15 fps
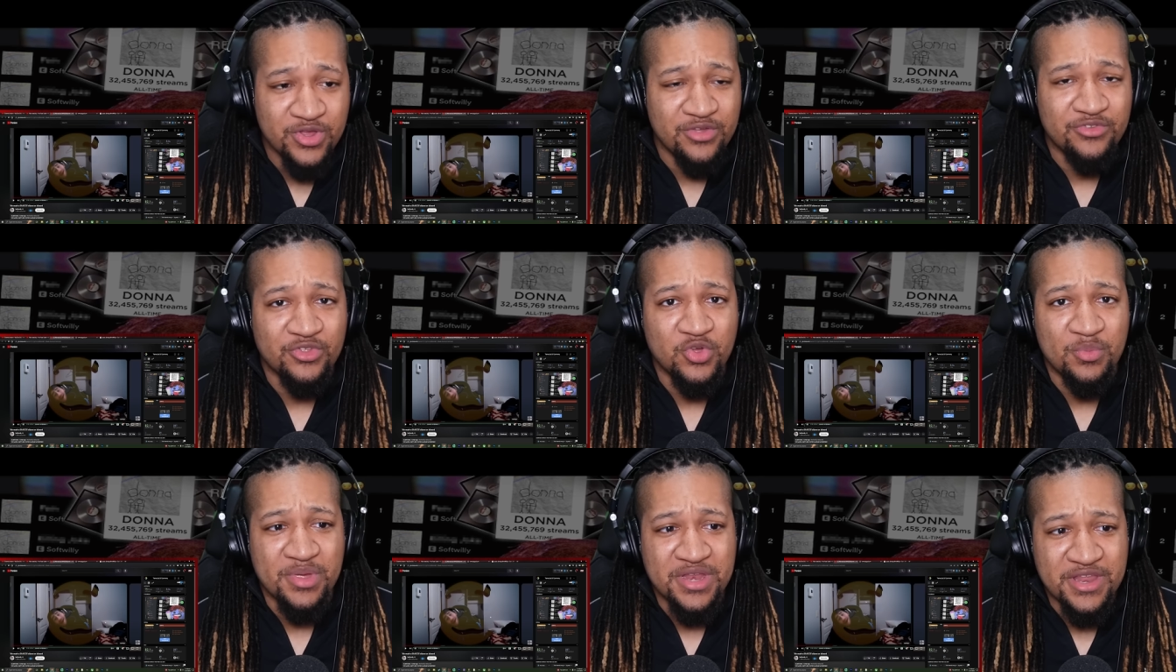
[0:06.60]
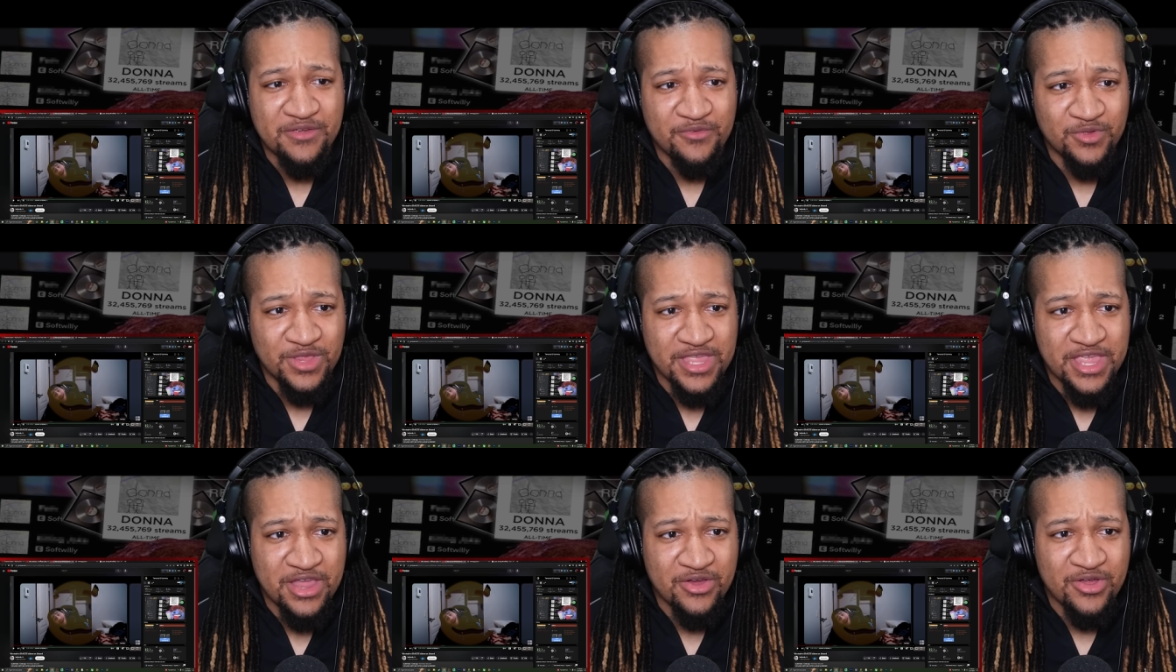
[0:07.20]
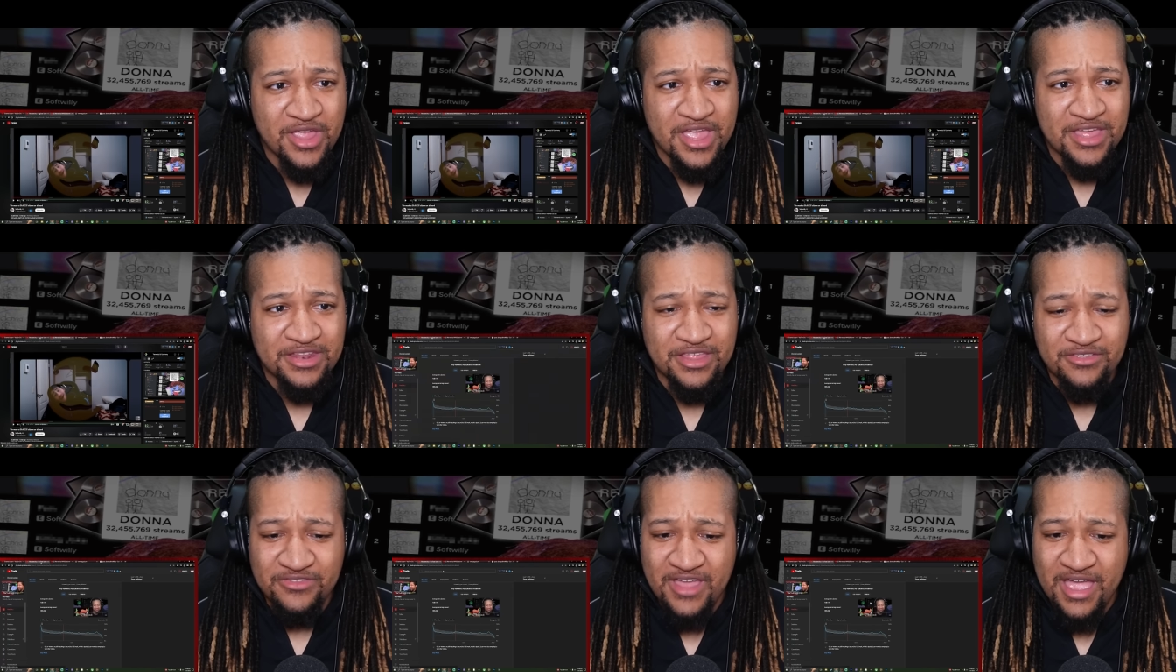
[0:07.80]
things a little bit differently here.
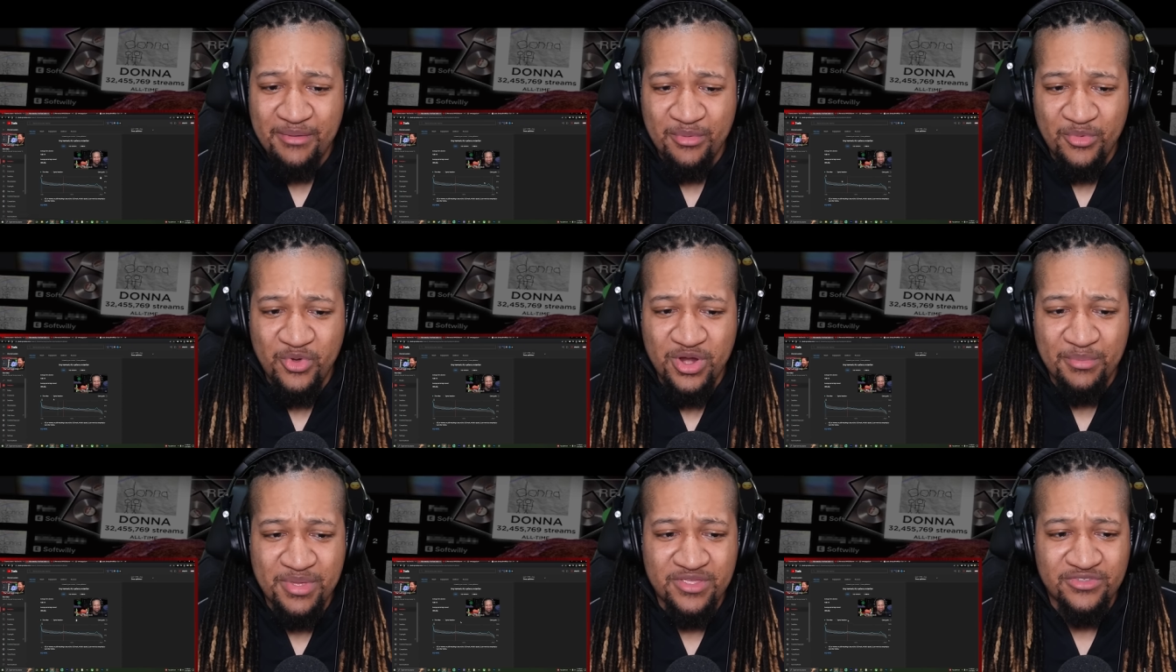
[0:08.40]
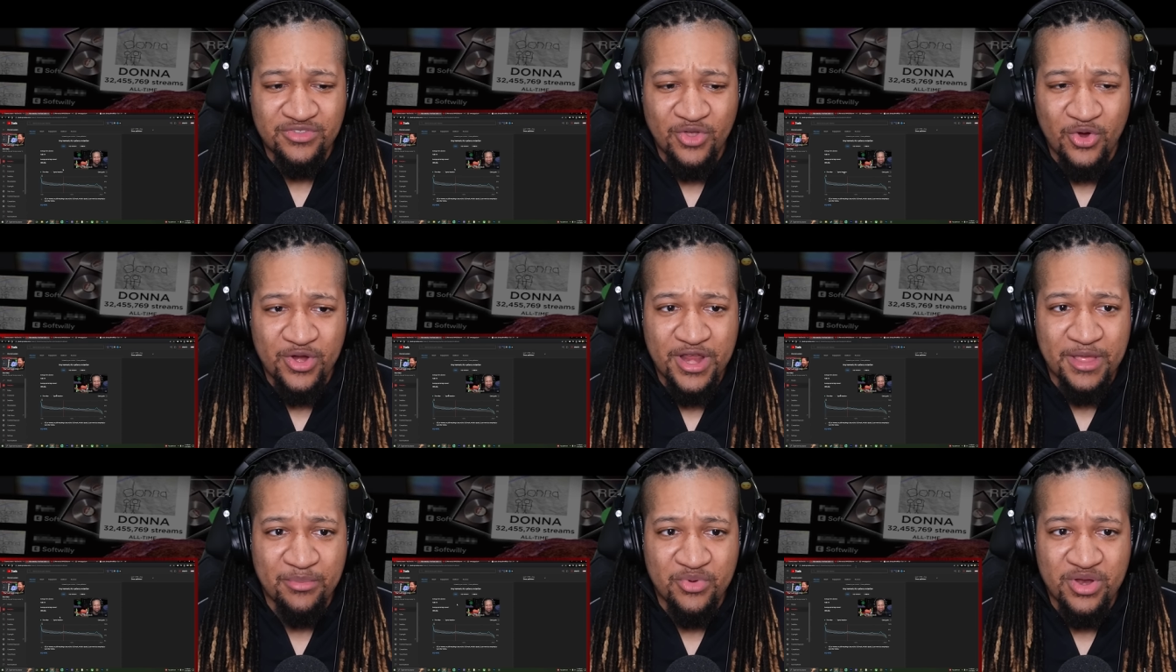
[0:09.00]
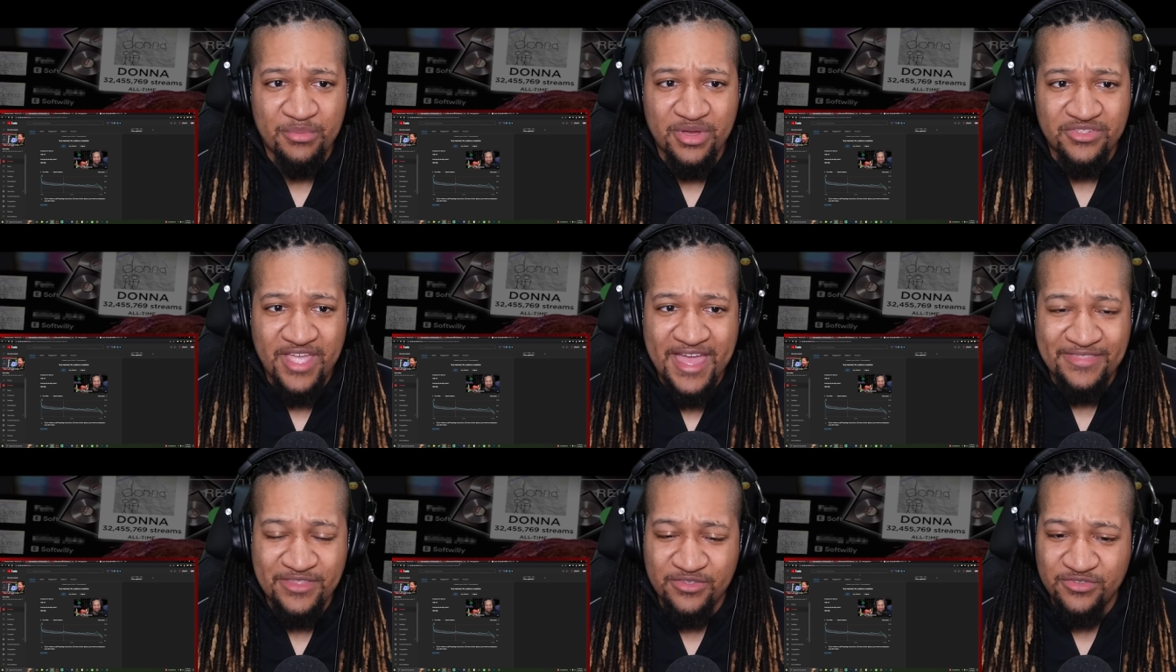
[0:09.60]
This time I'm going to be starting pretty much
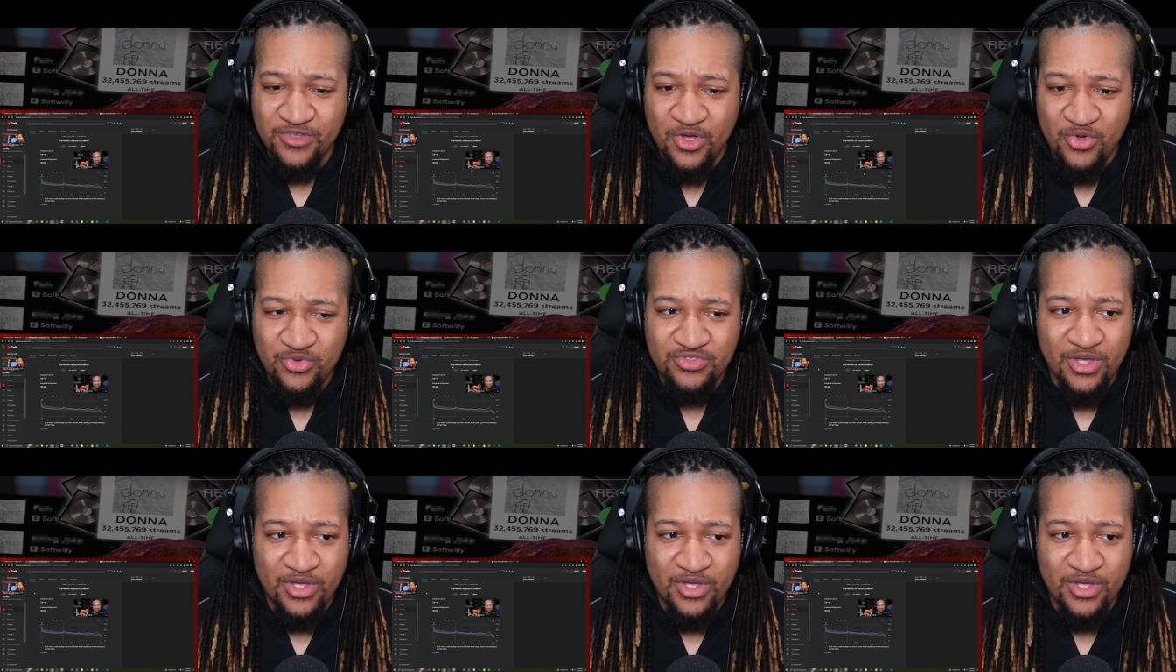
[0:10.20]
at the songs.